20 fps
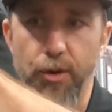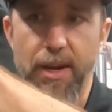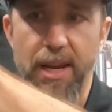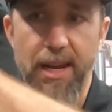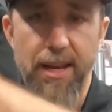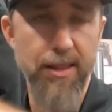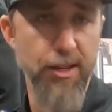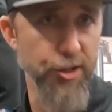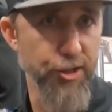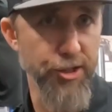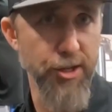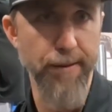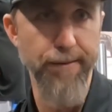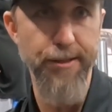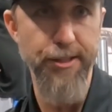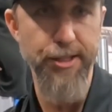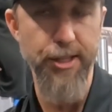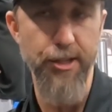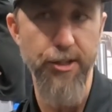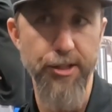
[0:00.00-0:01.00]
you can either
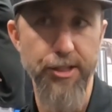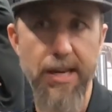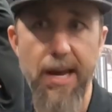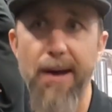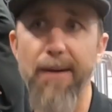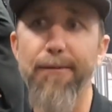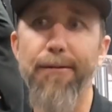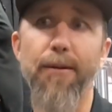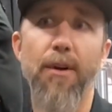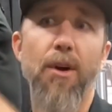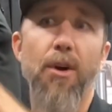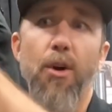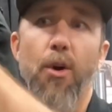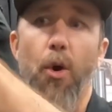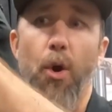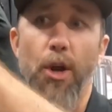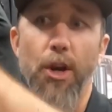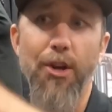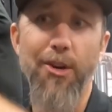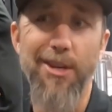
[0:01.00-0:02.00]
service it yourself
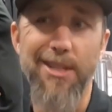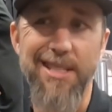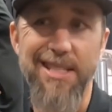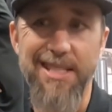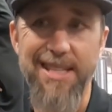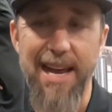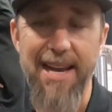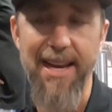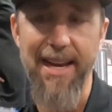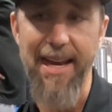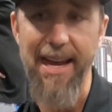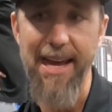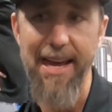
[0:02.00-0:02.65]
or you can send it